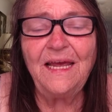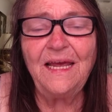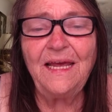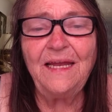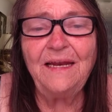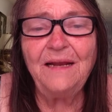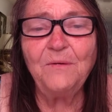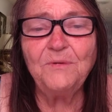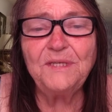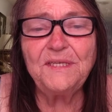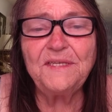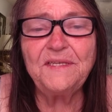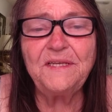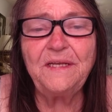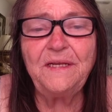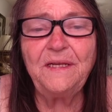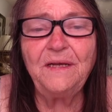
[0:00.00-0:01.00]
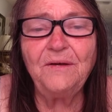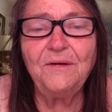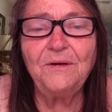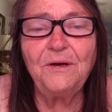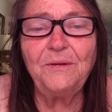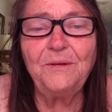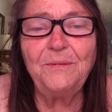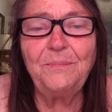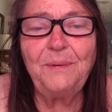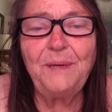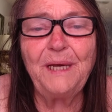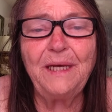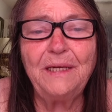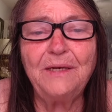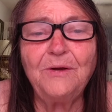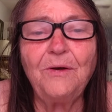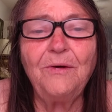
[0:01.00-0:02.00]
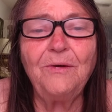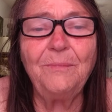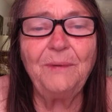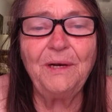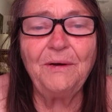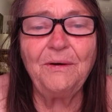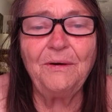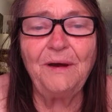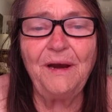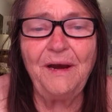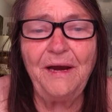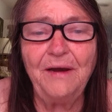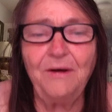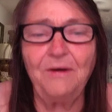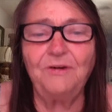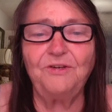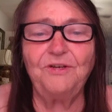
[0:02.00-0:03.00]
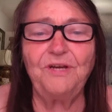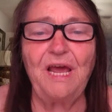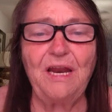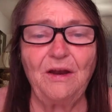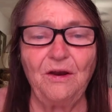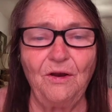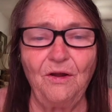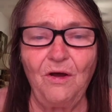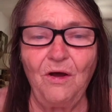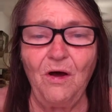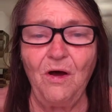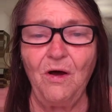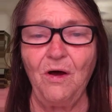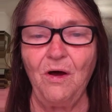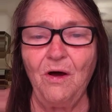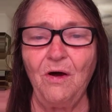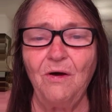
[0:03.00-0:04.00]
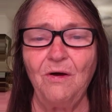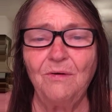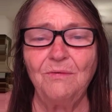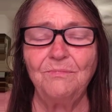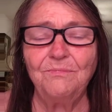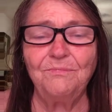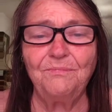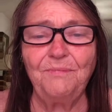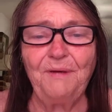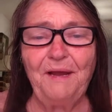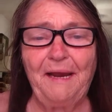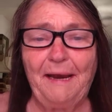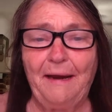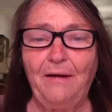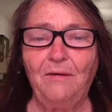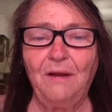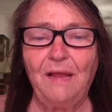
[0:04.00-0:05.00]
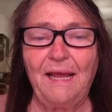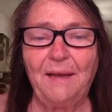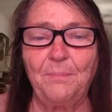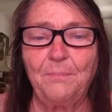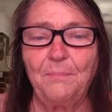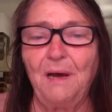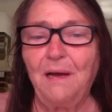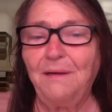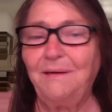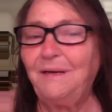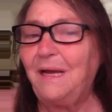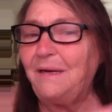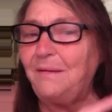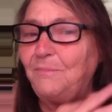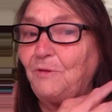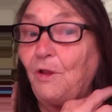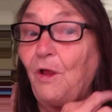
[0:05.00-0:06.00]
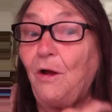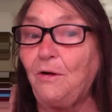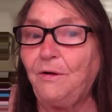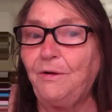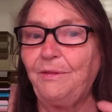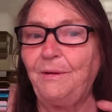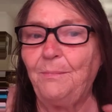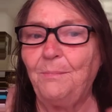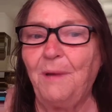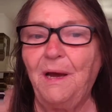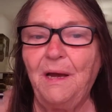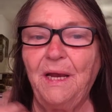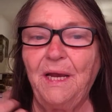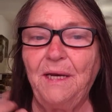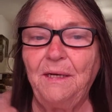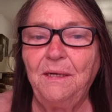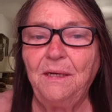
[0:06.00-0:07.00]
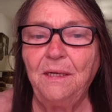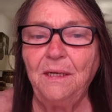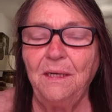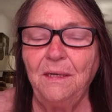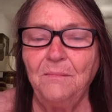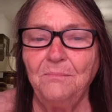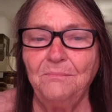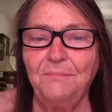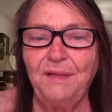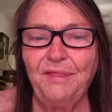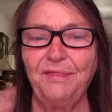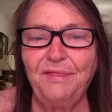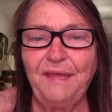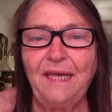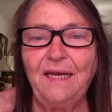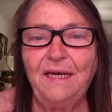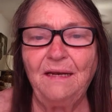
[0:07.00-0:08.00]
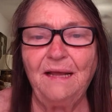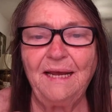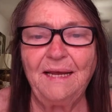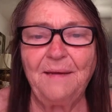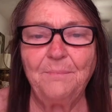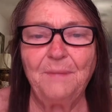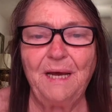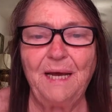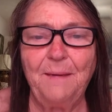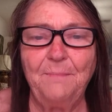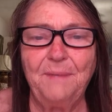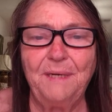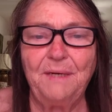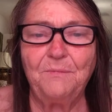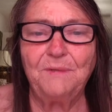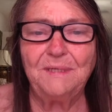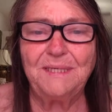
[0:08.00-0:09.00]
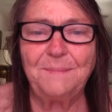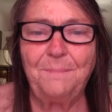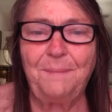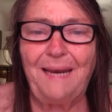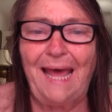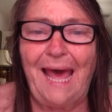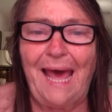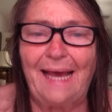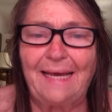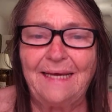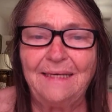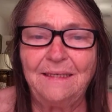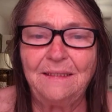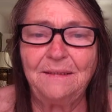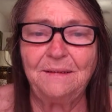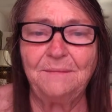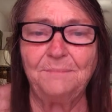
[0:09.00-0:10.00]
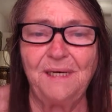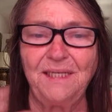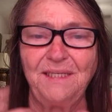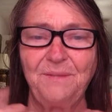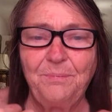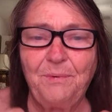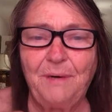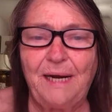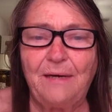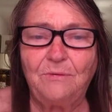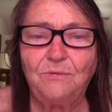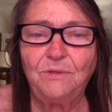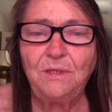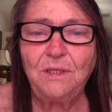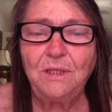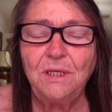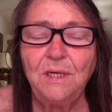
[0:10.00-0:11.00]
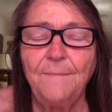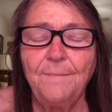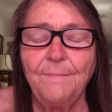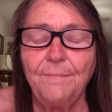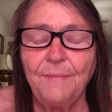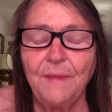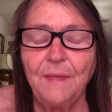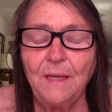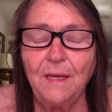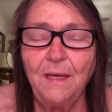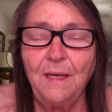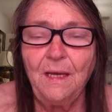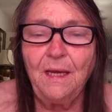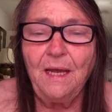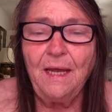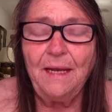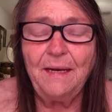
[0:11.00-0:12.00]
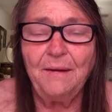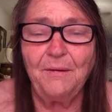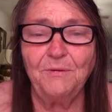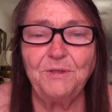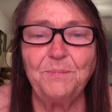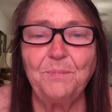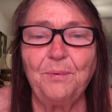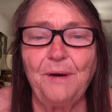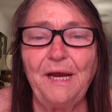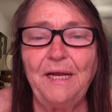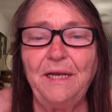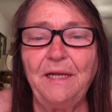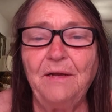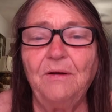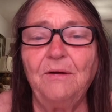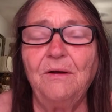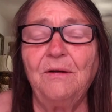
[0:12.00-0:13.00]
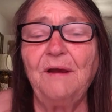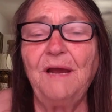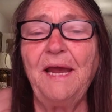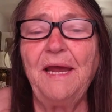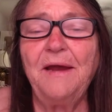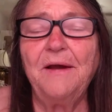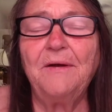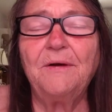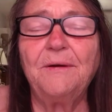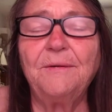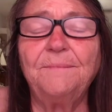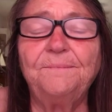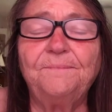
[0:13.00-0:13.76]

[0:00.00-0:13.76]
And I was sitting on the bed, combing her hair. She had long hair, like not longer than mine, but thin like mine, but it was black. Mine's brown. And I was braiding her hair.